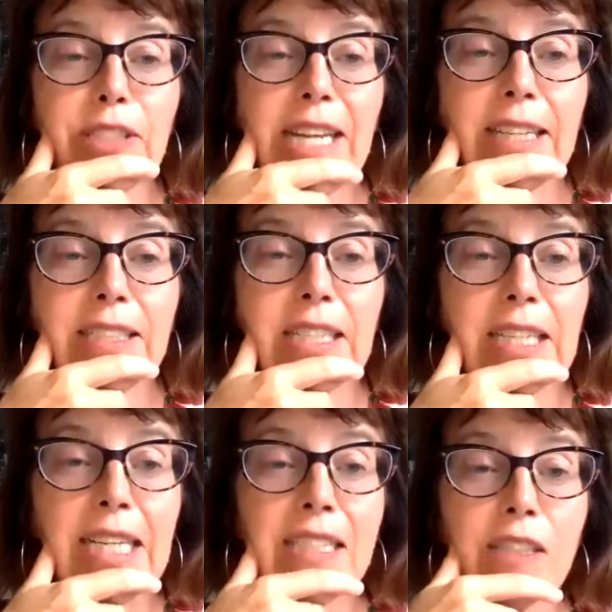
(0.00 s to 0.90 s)
testing
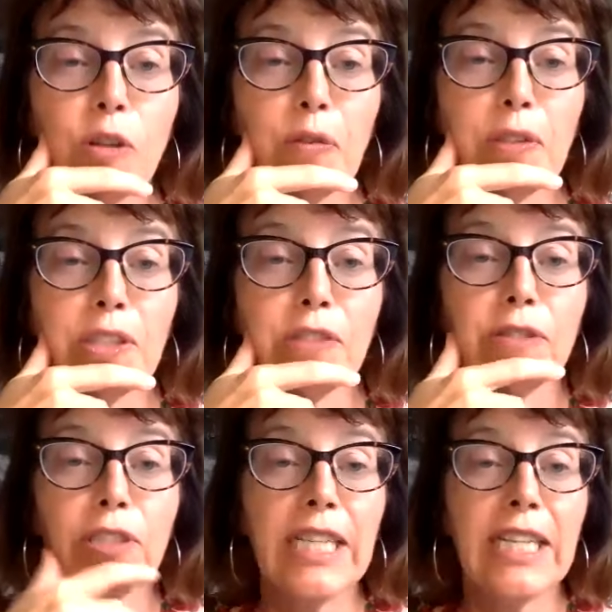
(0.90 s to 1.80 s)
isn't offered as
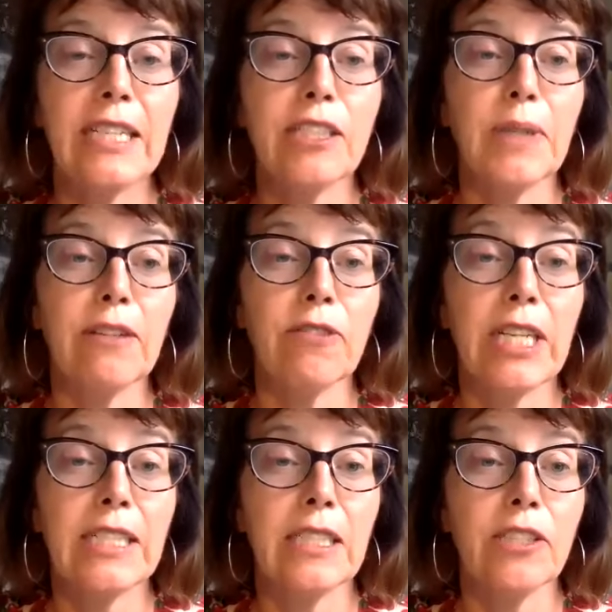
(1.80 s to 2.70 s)
routine to
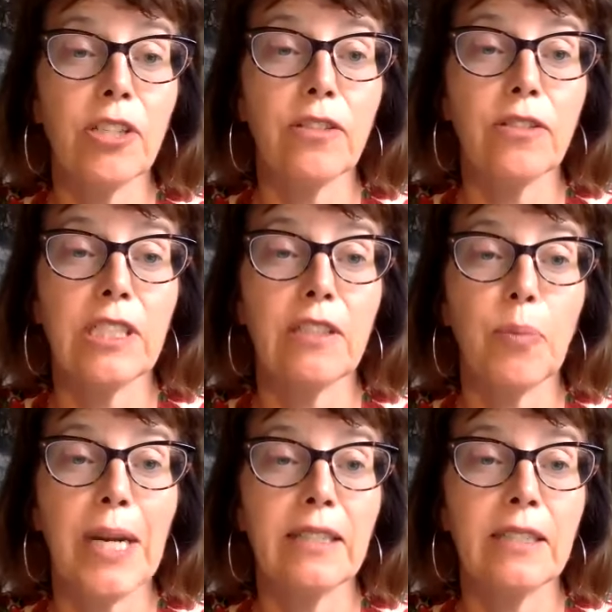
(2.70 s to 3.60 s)
increase the chances of
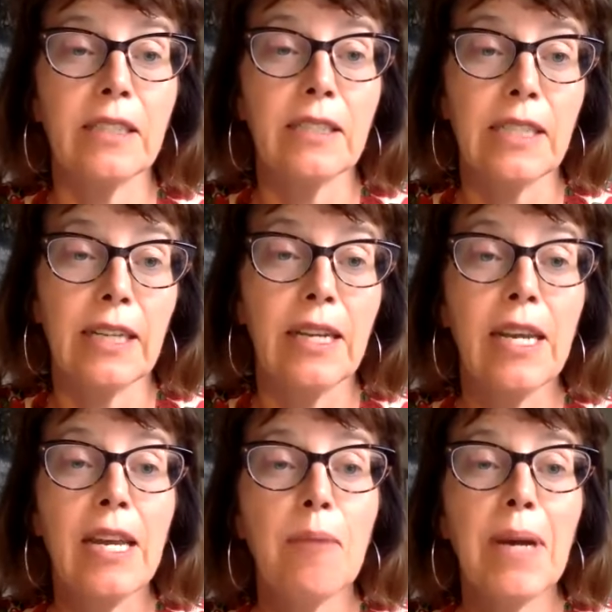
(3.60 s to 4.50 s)
pregnancy,
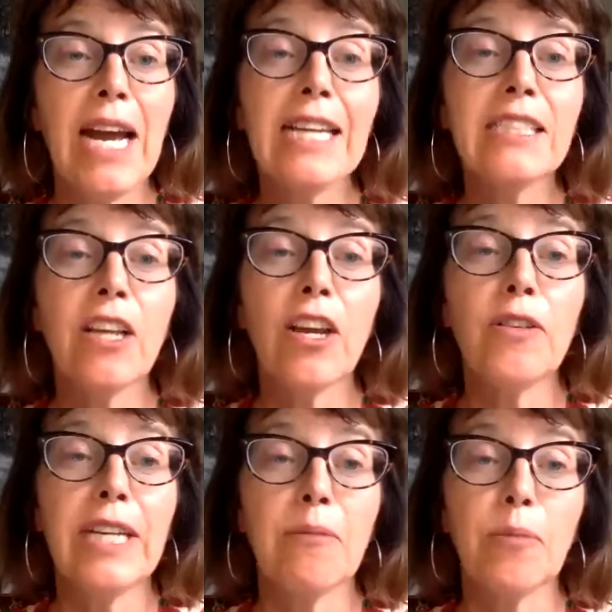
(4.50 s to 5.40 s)
but as
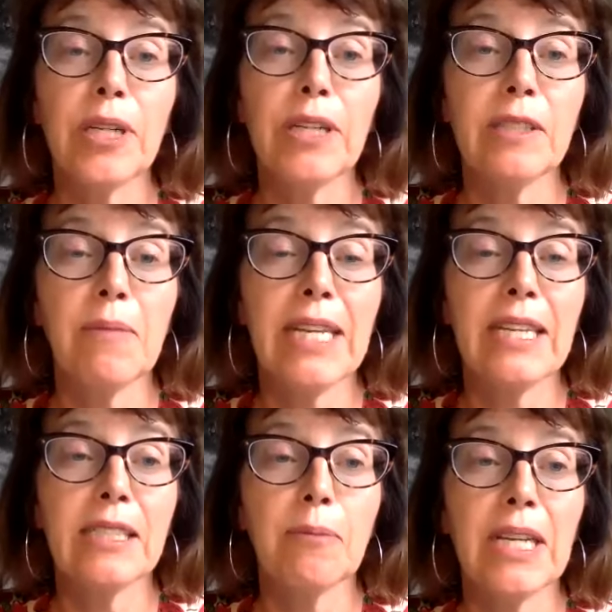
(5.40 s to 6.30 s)
only embryos that make
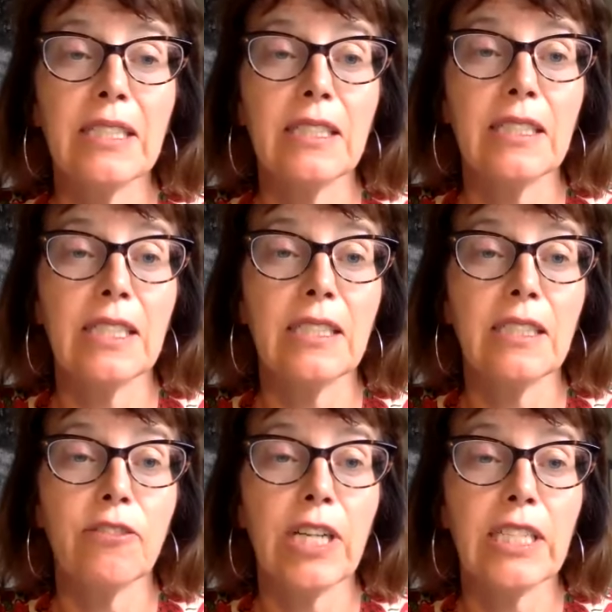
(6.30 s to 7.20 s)
it to blastocyst are
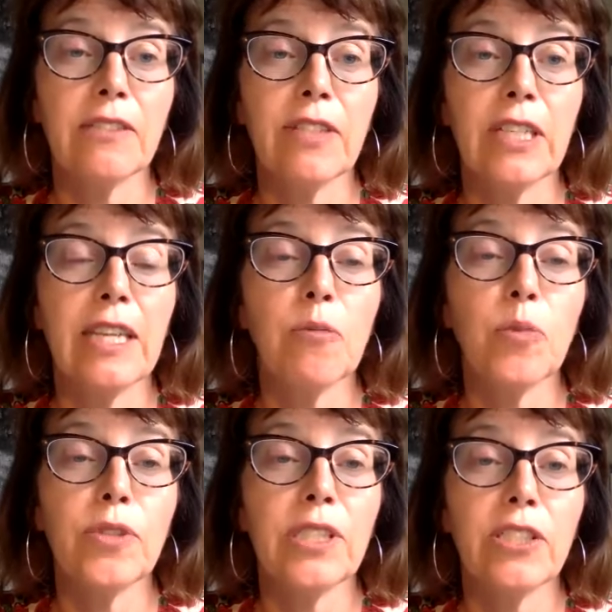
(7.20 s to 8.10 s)
transferred, that
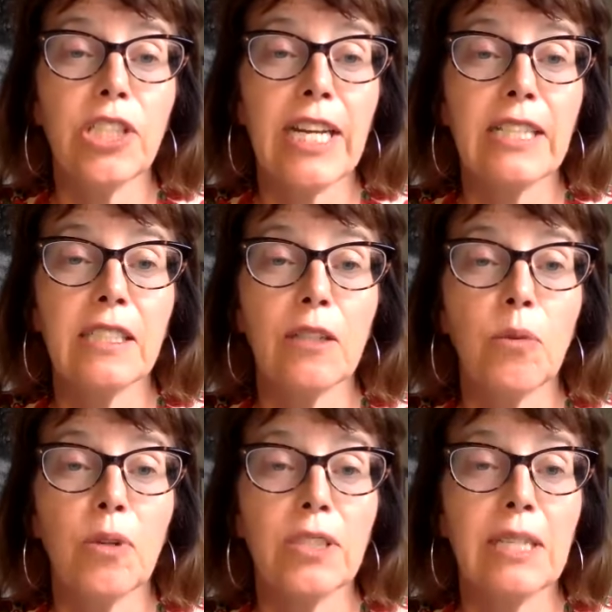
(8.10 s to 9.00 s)
would suggest that
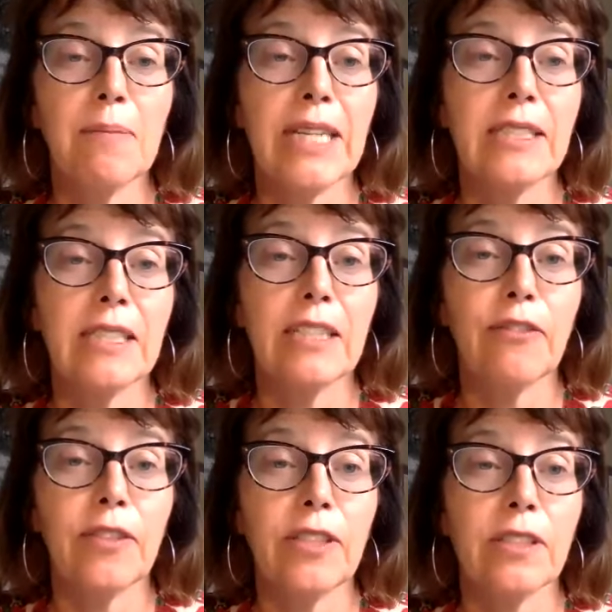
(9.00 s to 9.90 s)
quality makes a
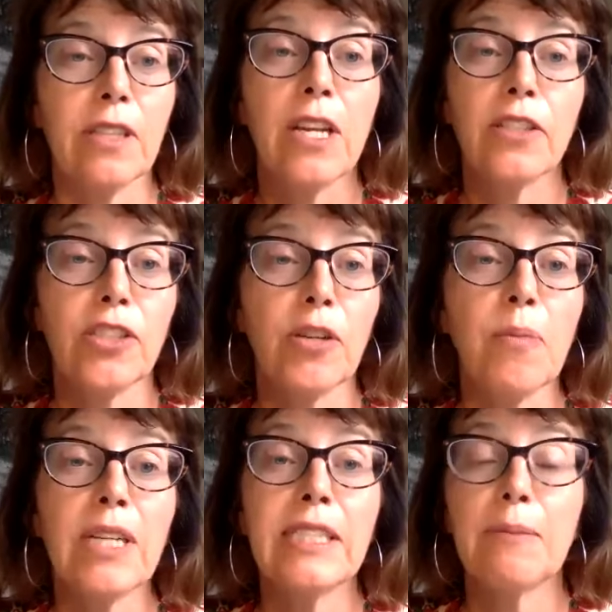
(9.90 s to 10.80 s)
difference. So
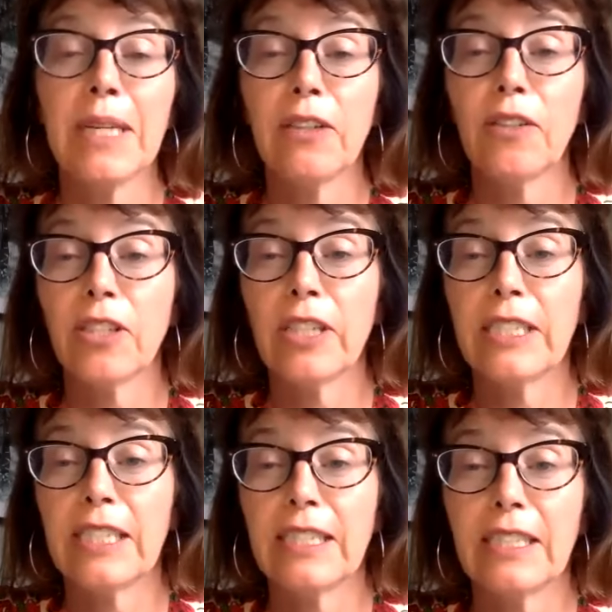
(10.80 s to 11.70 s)
might it be a good
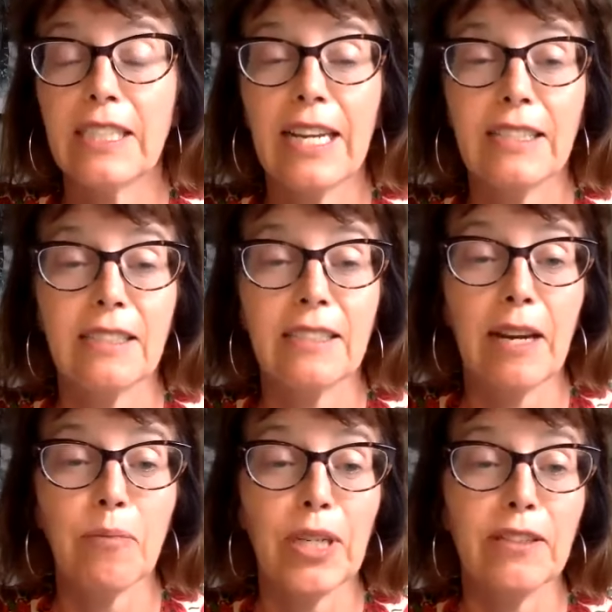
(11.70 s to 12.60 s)
idea to test
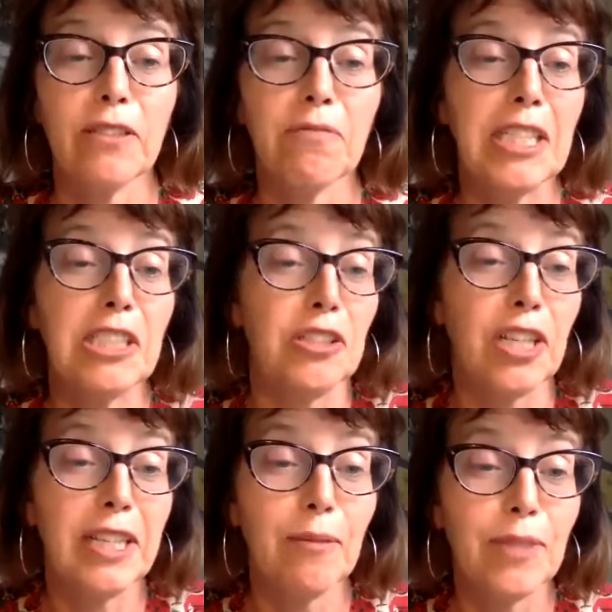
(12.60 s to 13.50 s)
embryos? Rachel, should
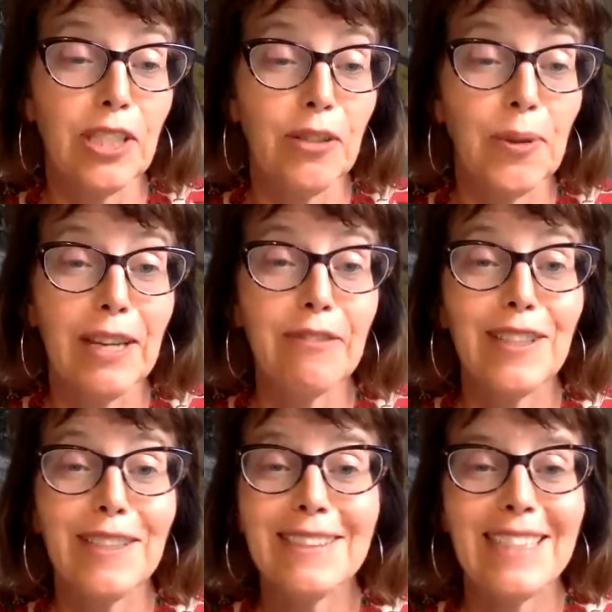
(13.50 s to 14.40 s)
I come to you on that
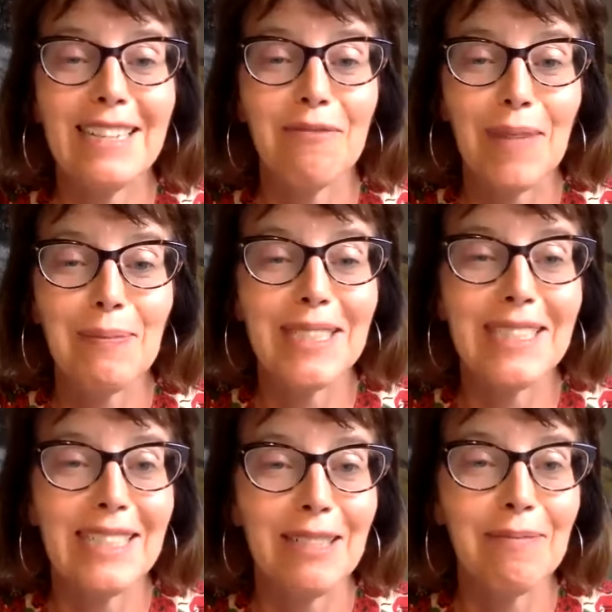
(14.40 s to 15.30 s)
first and then maybe to
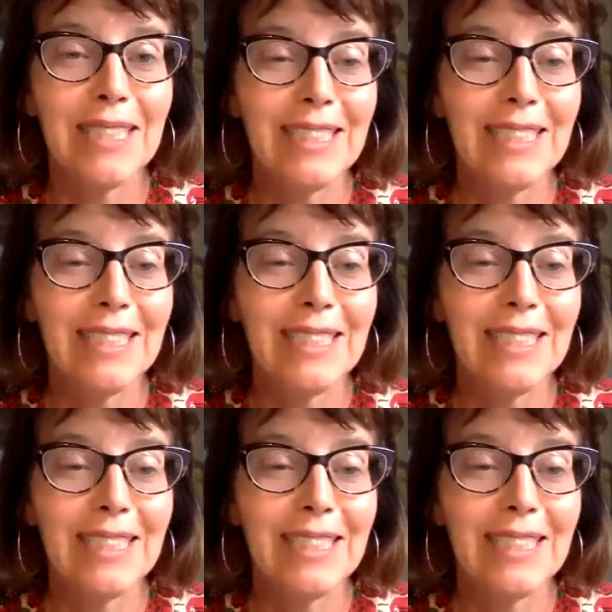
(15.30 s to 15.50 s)
Tim?